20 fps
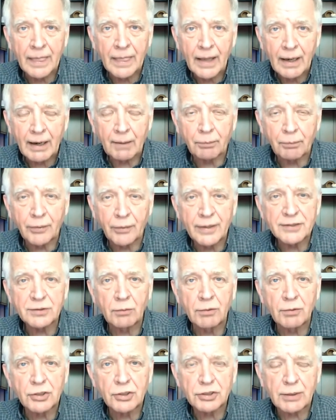a praise and
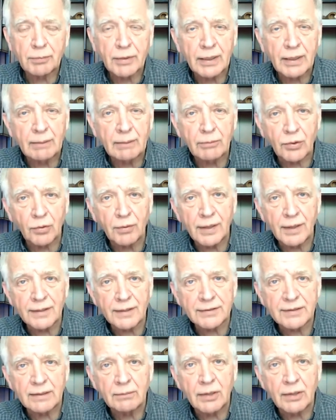worship team doing a
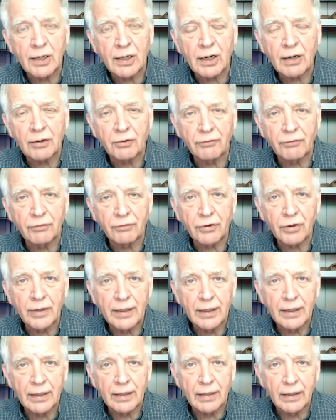seminar over
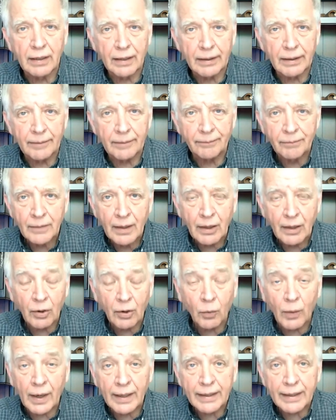in uh,
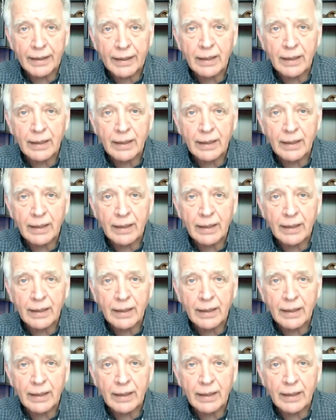Hawaii.